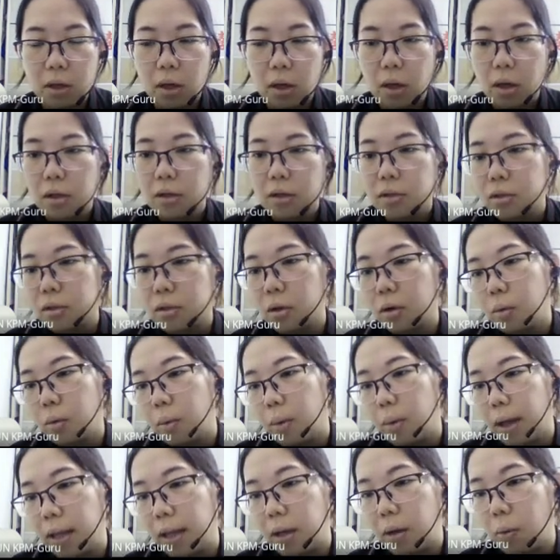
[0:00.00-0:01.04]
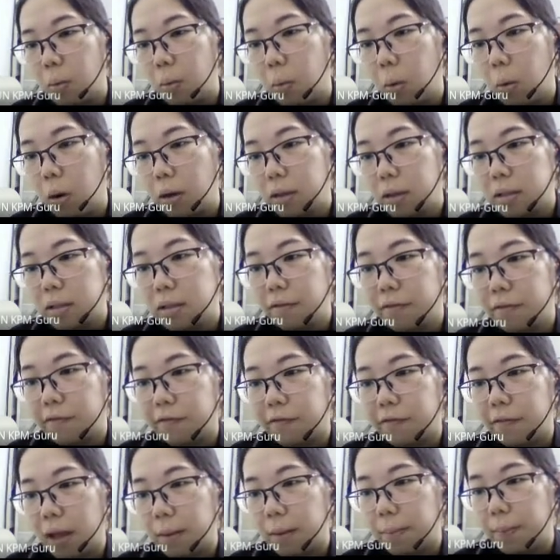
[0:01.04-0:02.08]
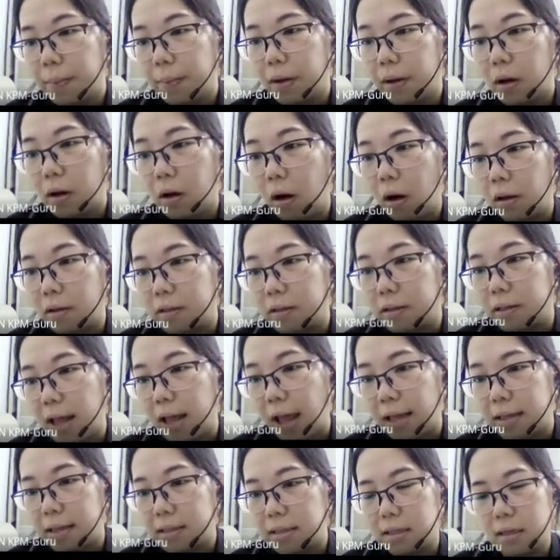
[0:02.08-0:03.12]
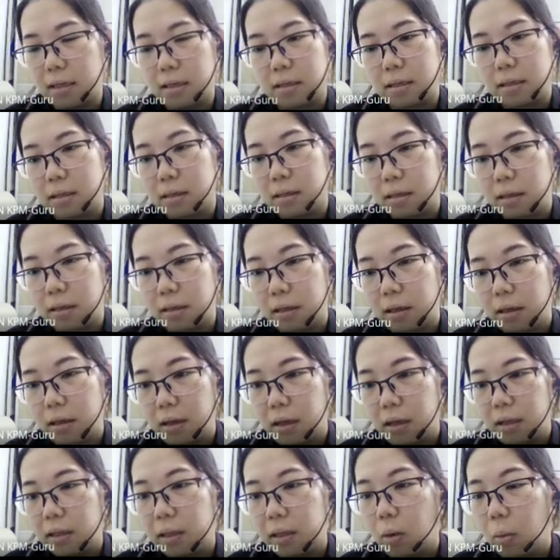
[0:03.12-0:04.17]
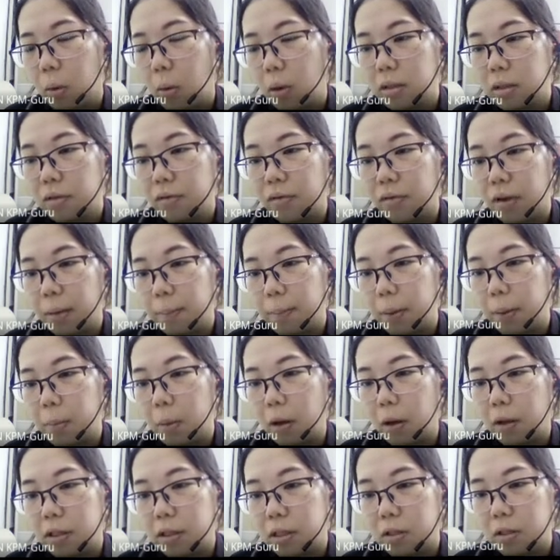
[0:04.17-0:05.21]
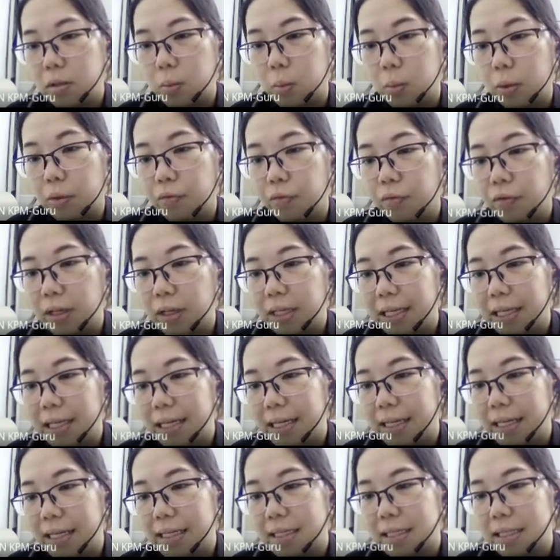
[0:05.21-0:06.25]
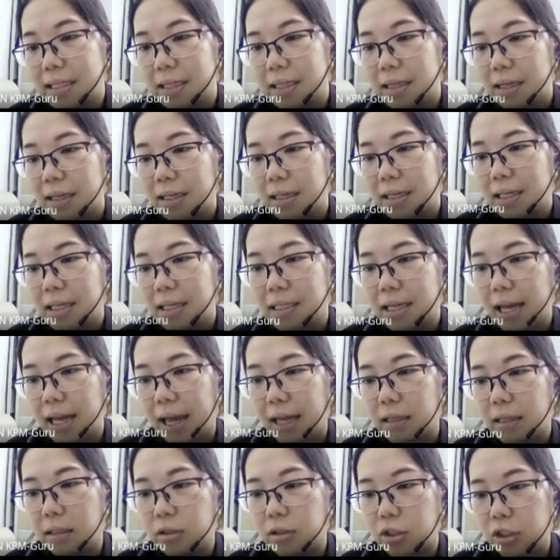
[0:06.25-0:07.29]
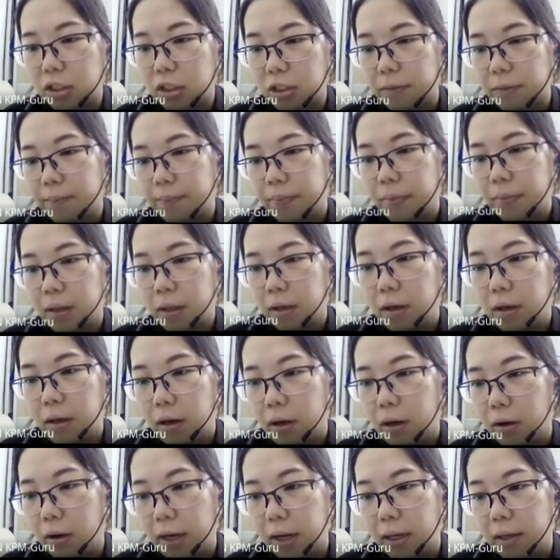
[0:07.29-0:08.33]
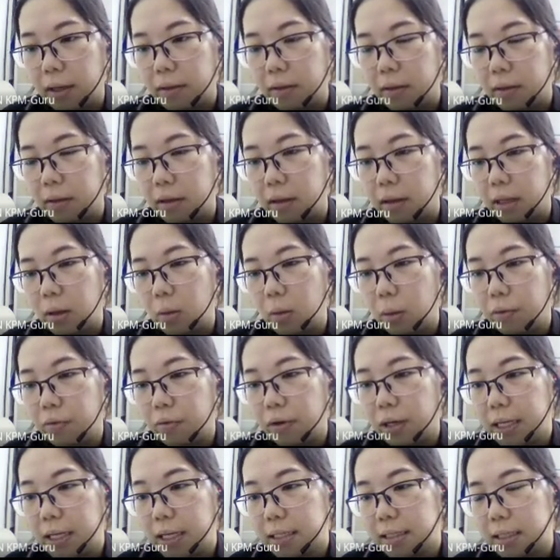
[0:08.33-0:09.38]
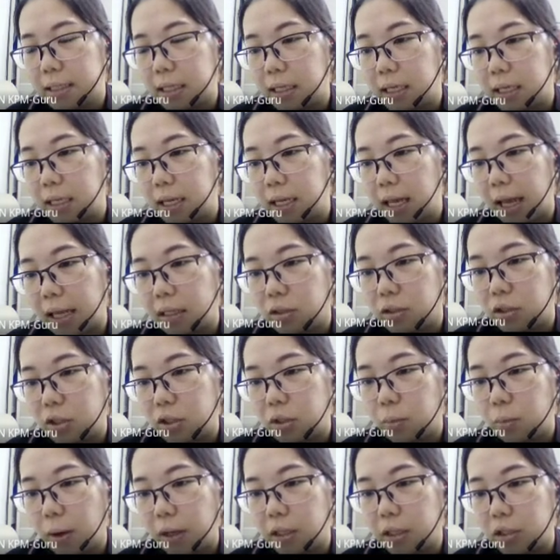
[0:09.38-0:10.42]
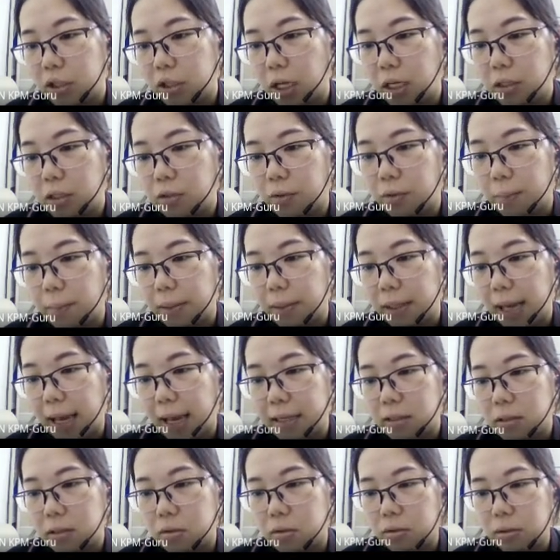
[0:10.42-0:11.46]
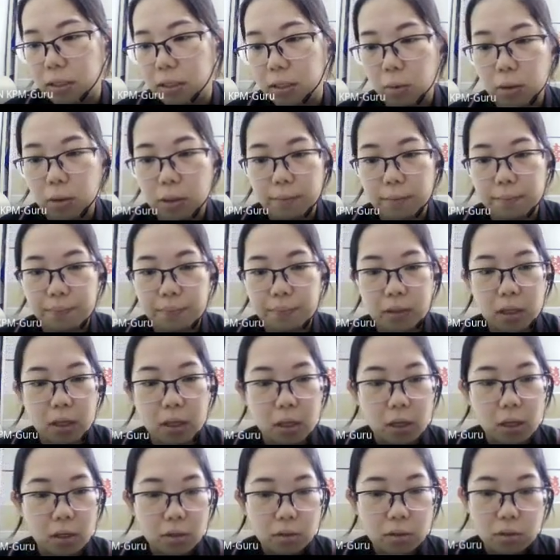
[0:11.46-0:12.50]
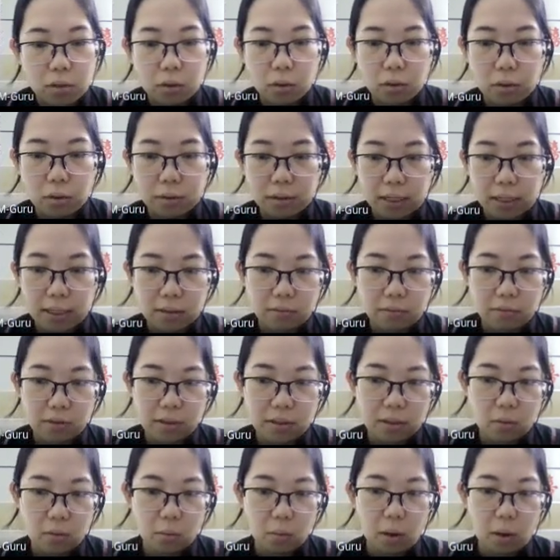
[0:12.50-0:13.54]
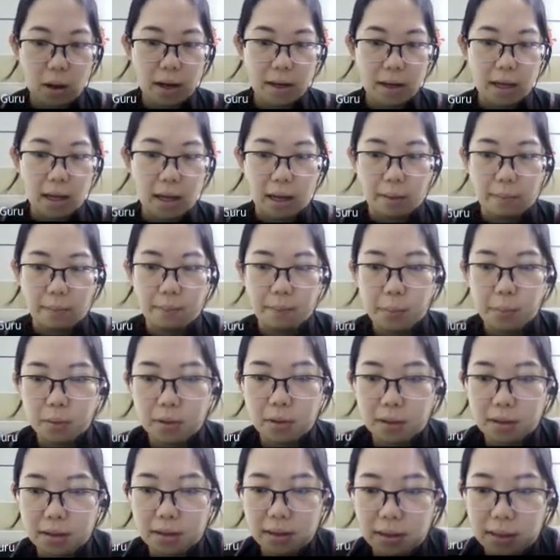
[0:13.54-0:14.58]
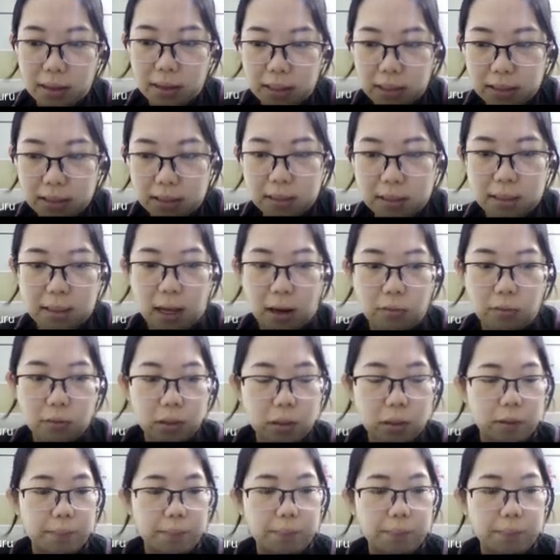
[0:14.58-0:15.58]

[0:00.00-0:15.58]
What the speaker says: So when the water vapor condenses, the water vapor molecules will release heat energy. All right, it will release the heat energy when it changes from gas to liquid. So that's the reason why I put this down here.